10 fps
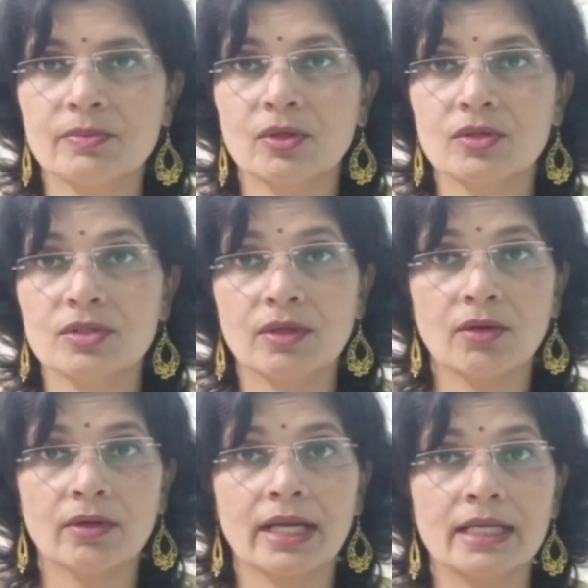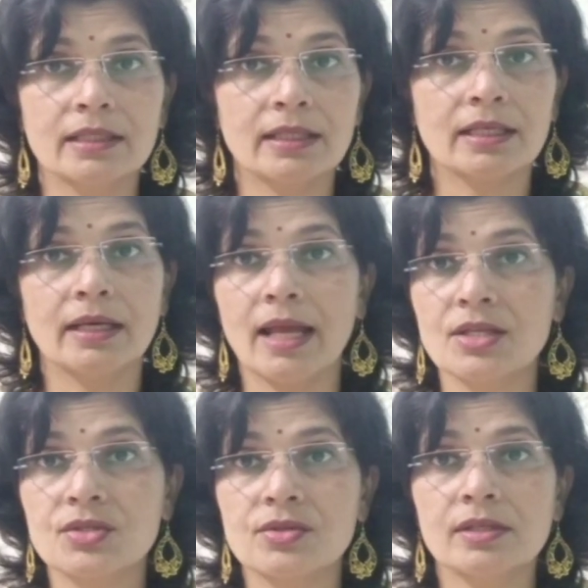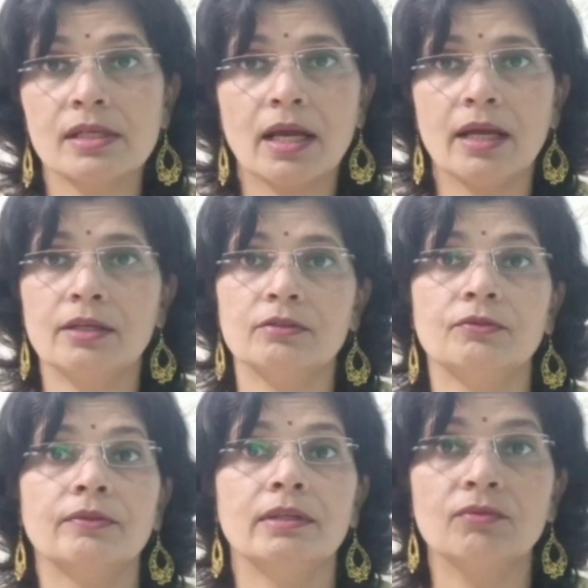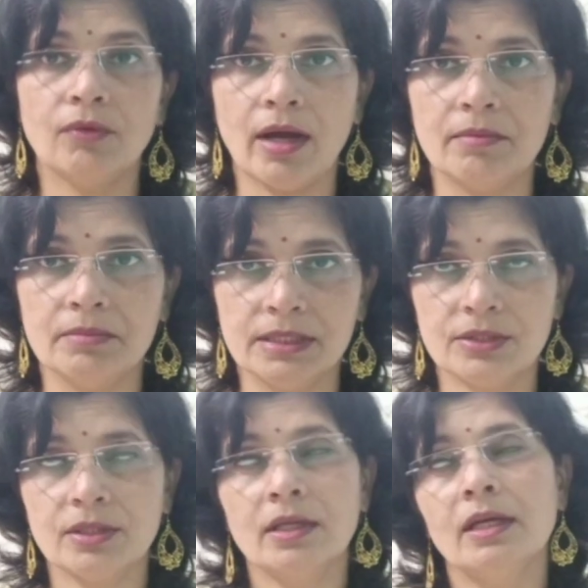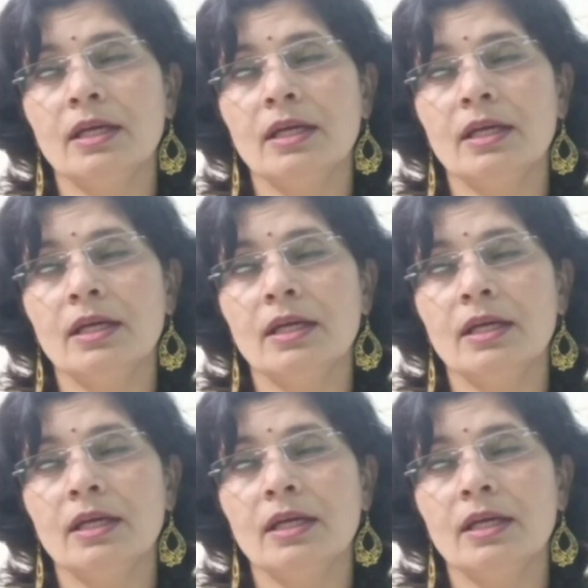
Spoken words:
because you are not getting that natural kind of environment.